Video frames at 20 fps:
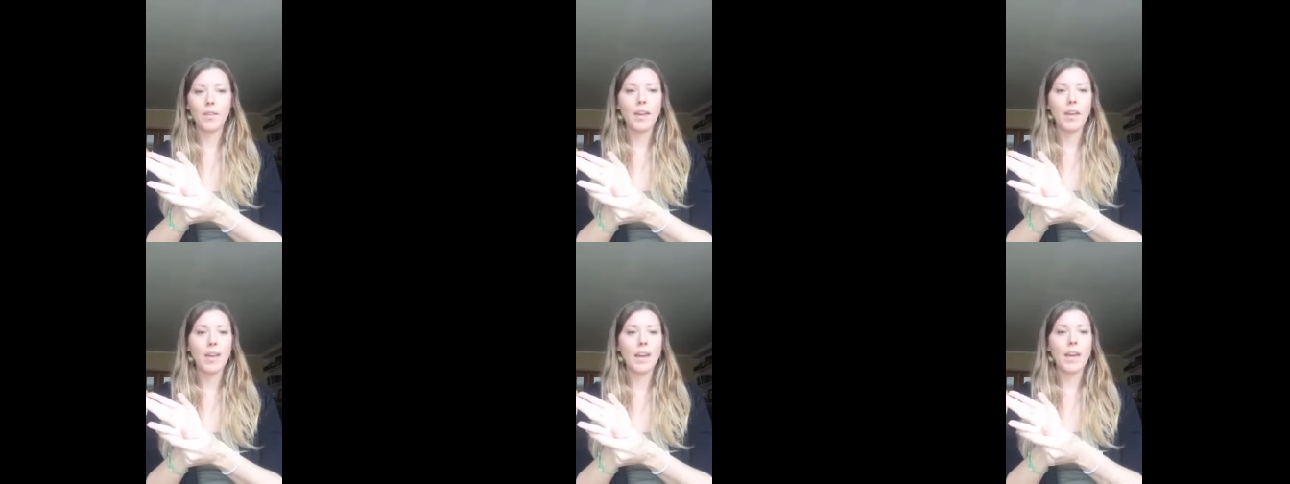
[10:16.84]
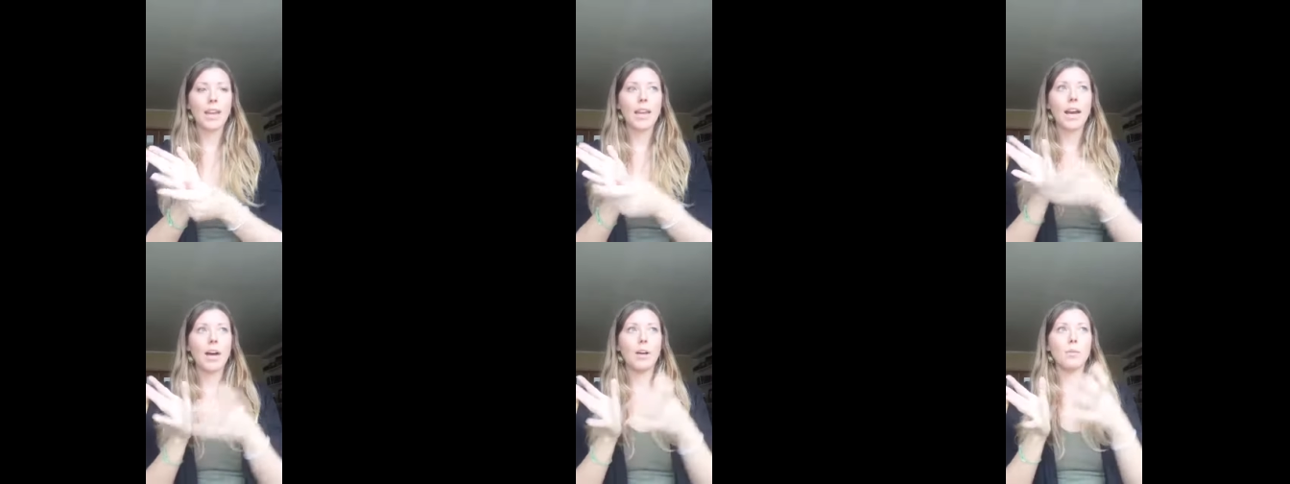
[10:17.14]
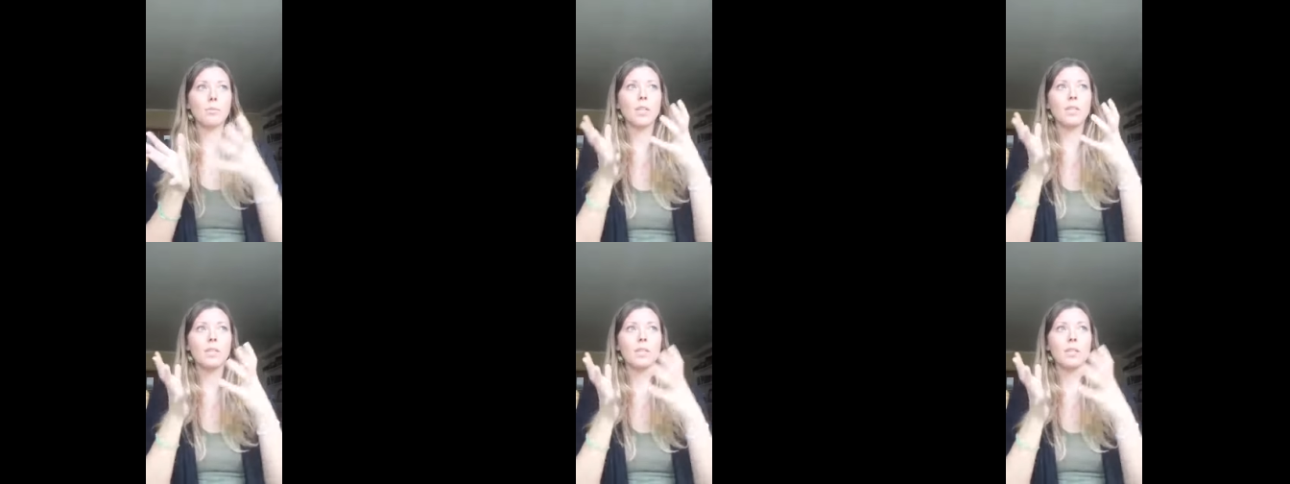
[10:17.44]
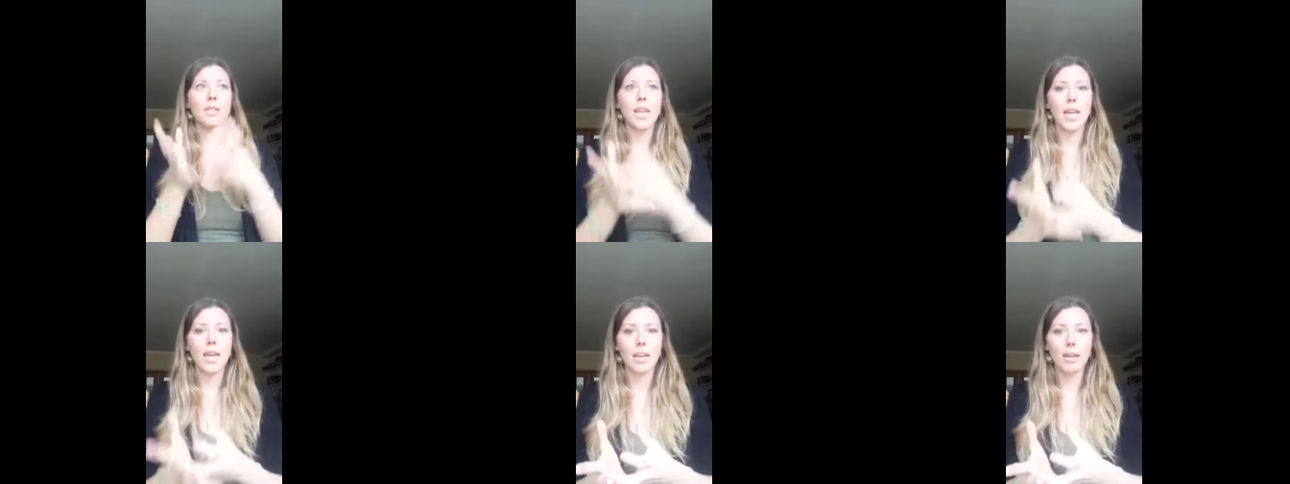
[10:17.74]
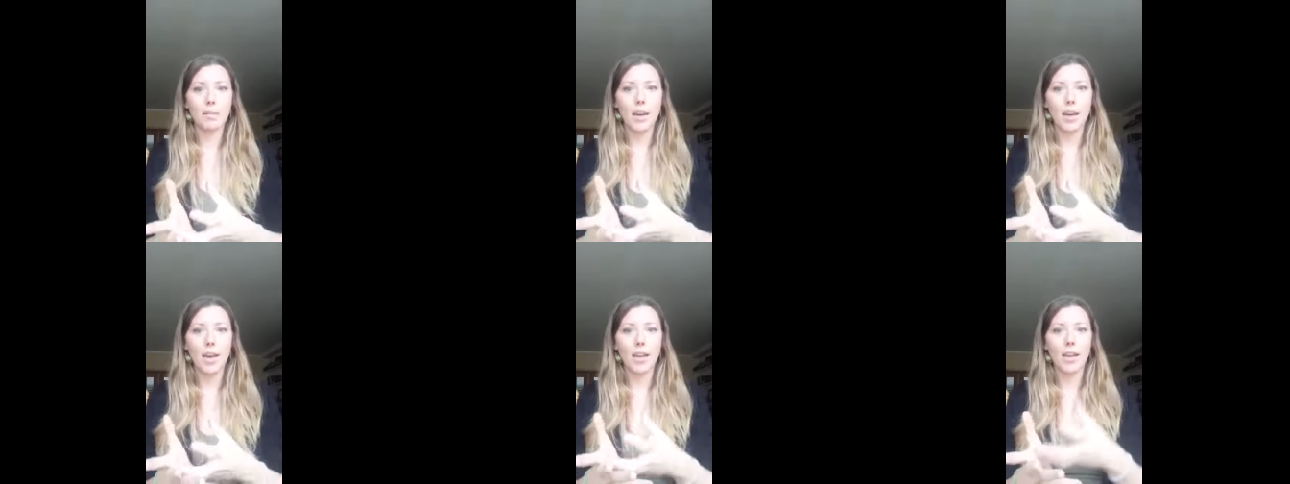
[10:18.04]
It helps us
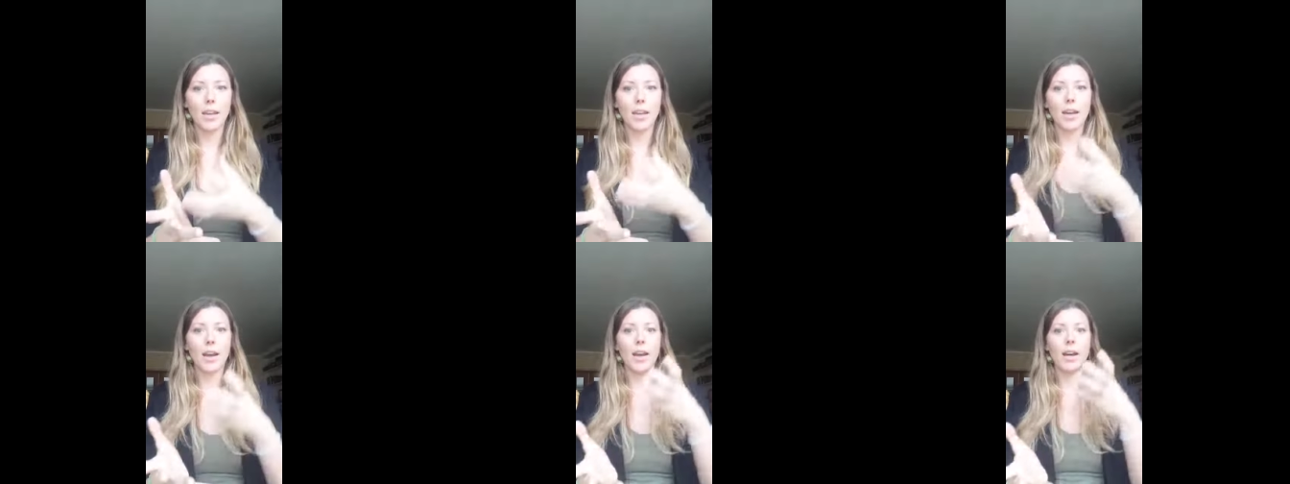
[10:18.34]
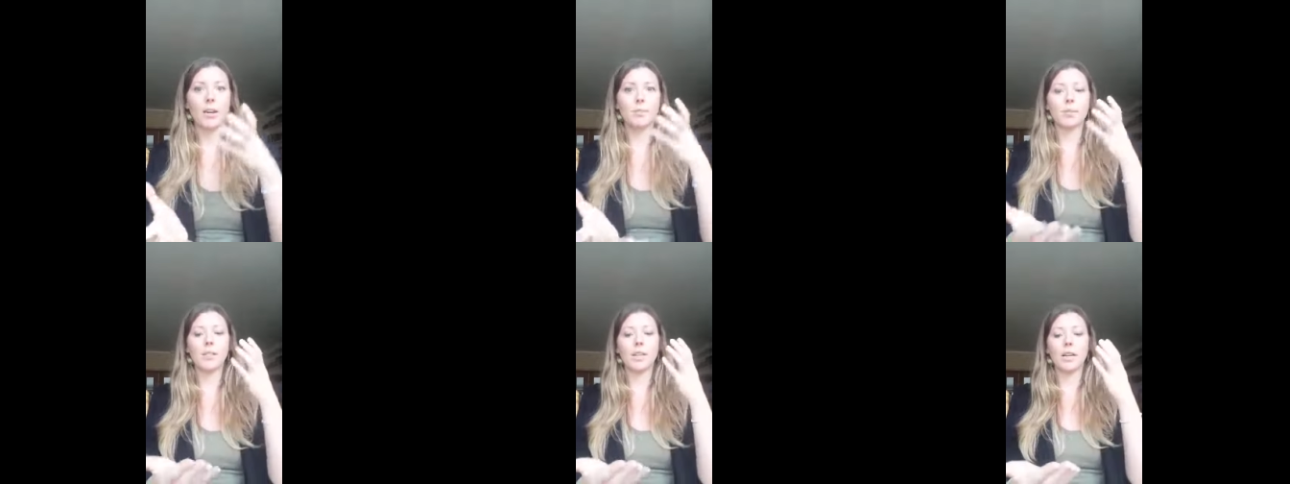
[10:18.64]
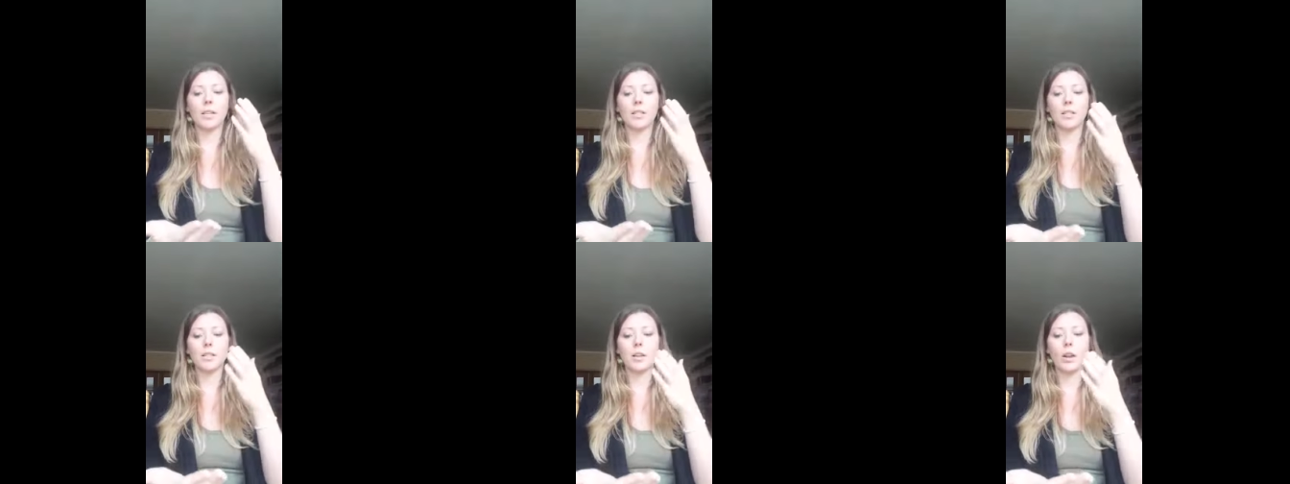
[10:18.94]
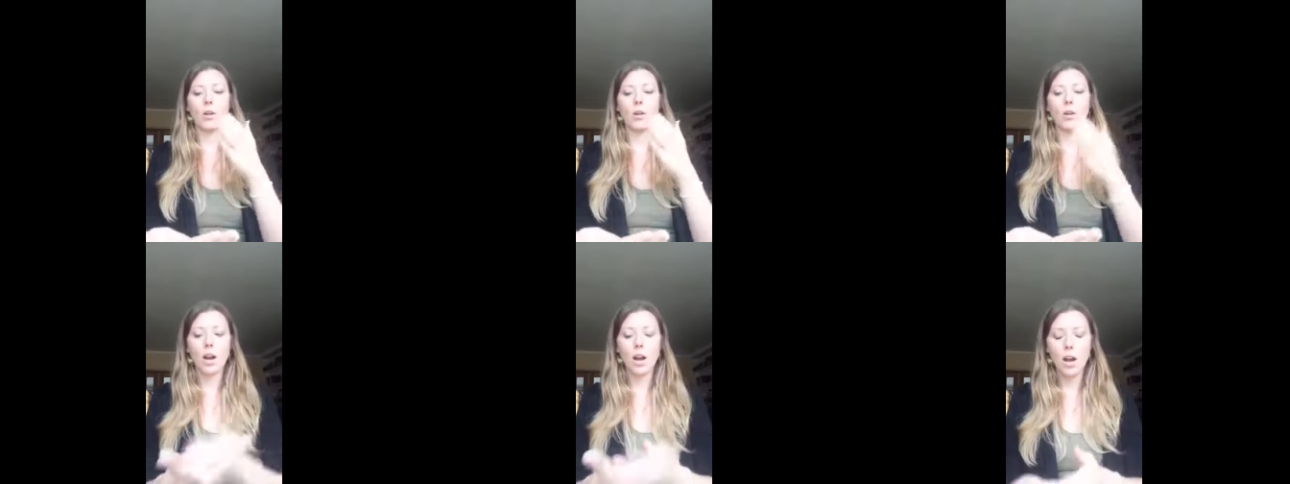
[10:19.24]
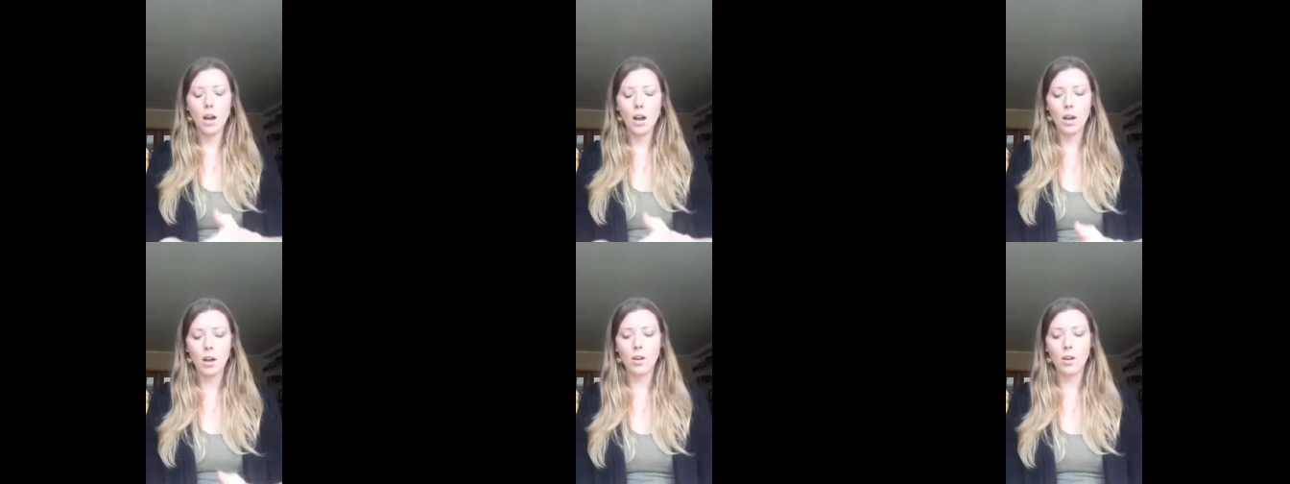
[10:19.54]
name it, it helps us go,
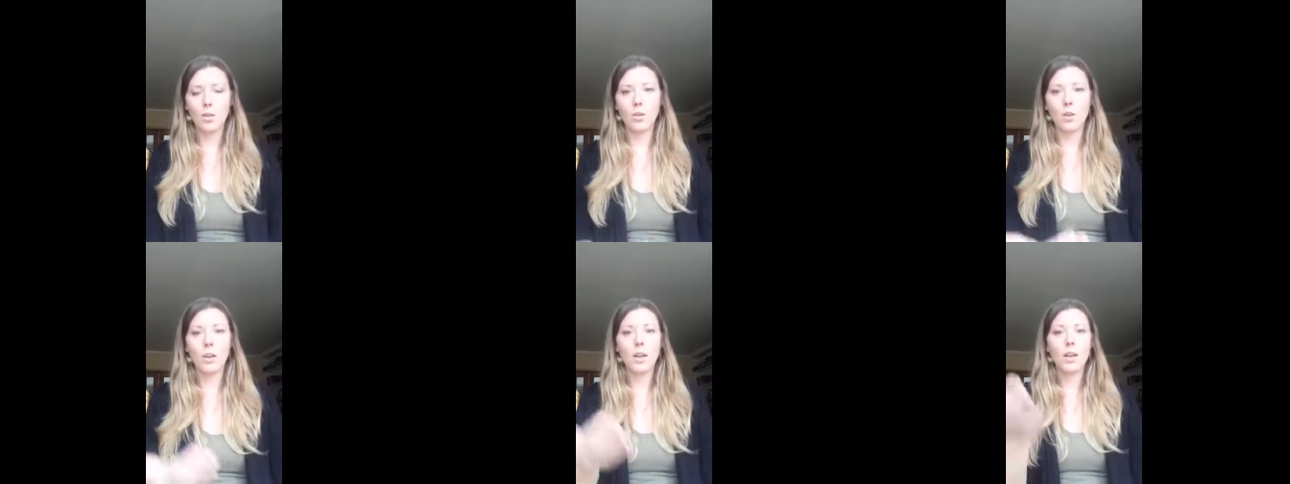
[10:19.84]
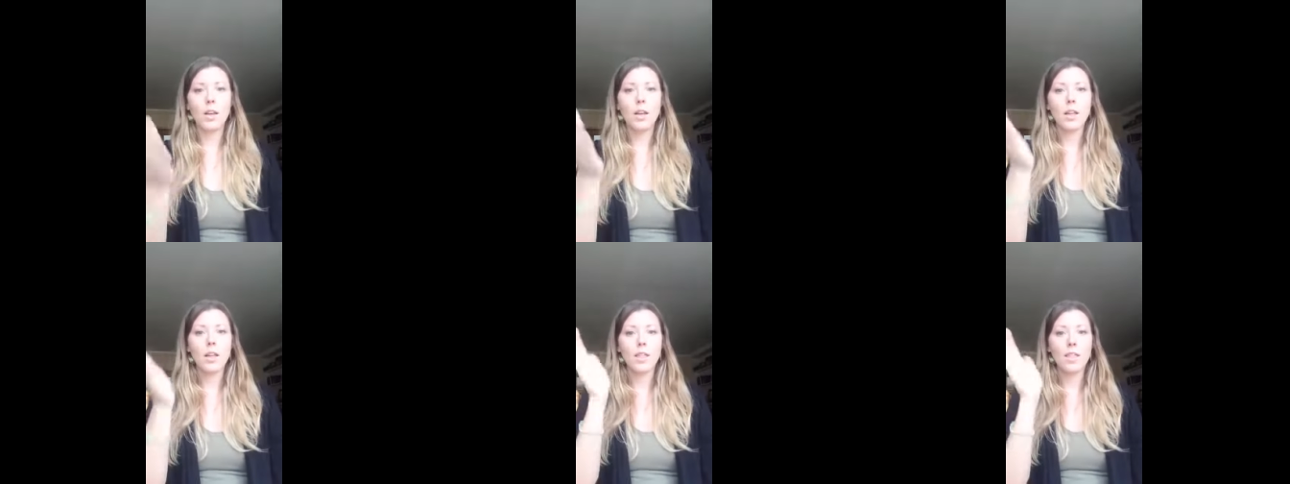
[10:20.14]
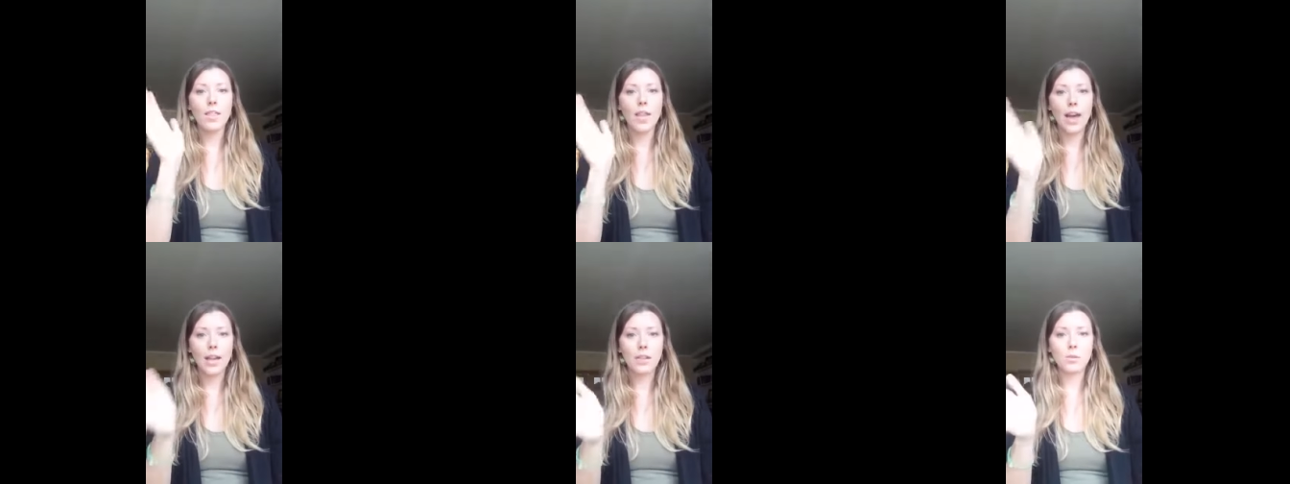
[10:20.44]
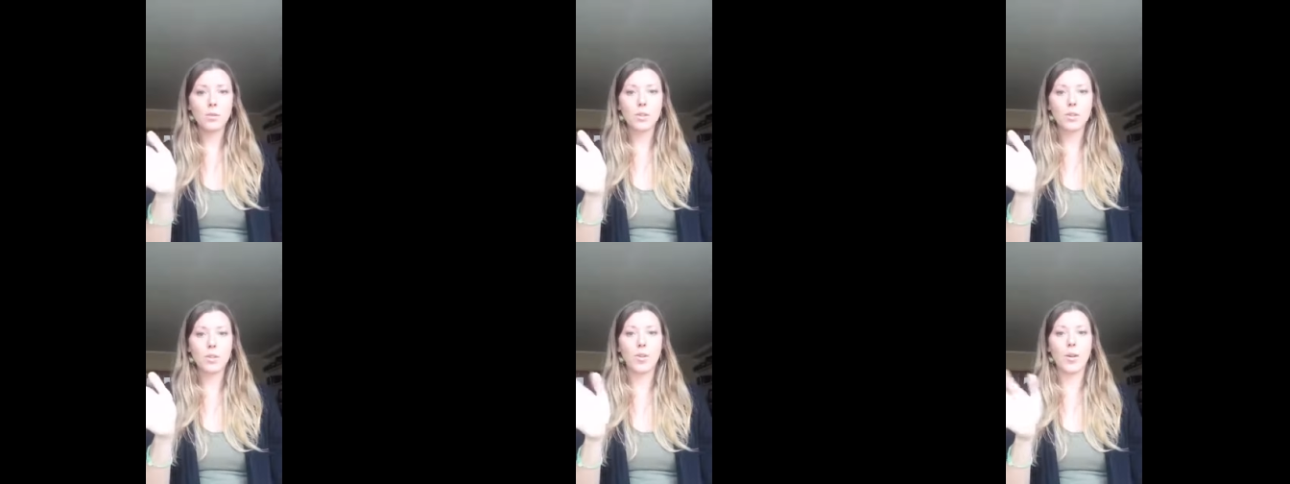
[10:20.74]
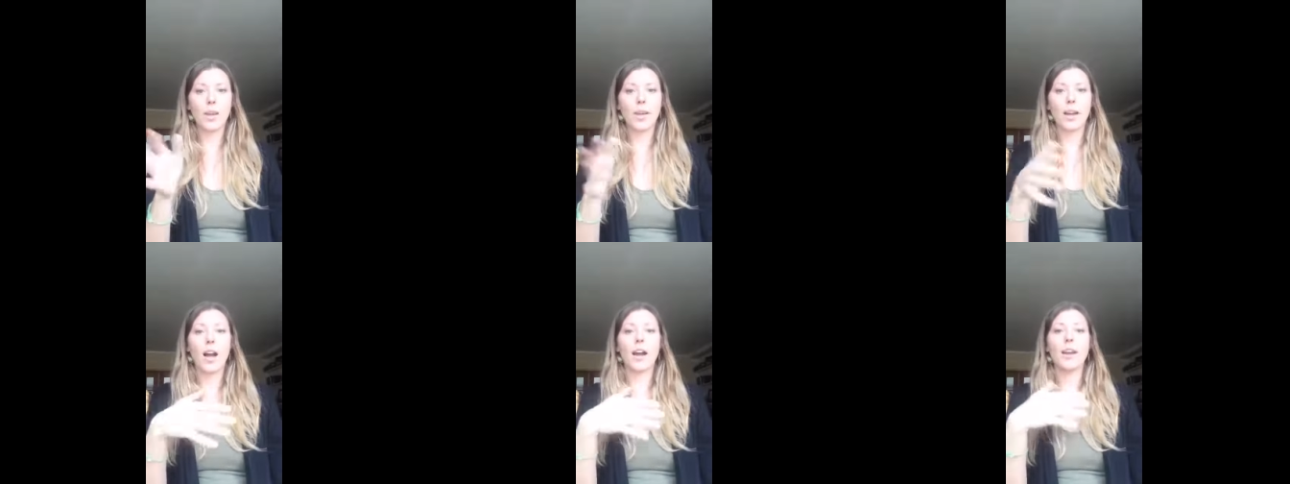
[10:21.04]
oh, that's what's
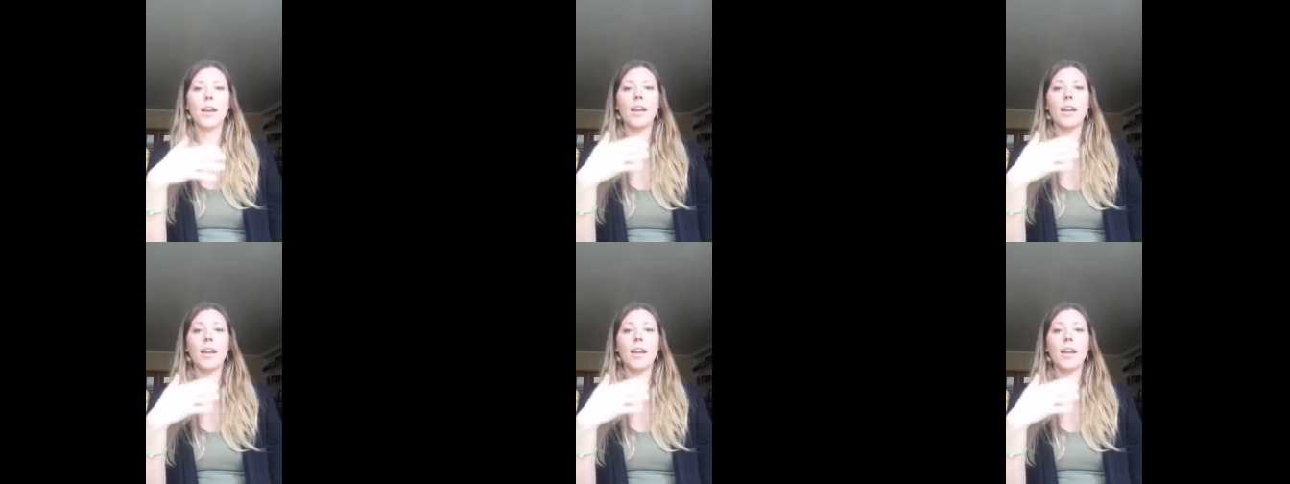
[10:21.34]
going on.